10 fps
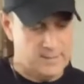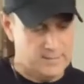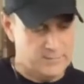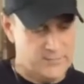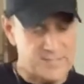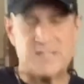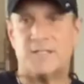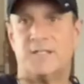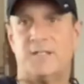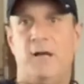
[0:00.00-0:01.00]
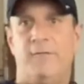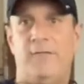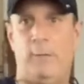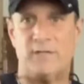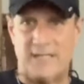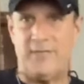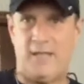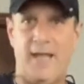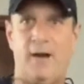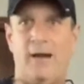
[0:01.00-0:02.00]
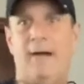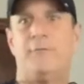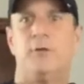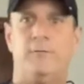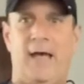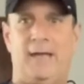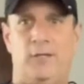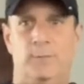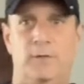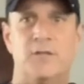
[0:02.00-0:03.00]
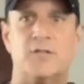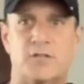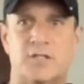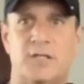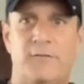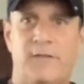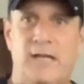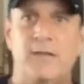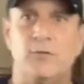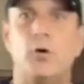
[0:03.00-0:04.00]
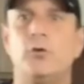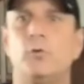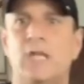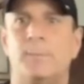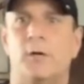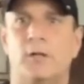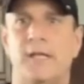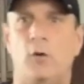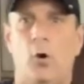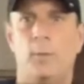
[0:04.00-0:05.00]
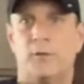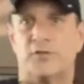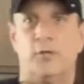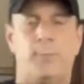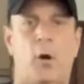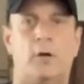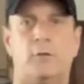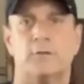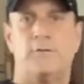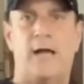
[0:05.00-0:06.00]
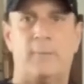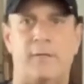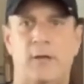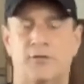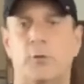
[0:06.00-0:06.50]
this is the stuff that was in the air after you vacuum. This is the stuff that even though you keep a clean home, there's still particles flying around the air. So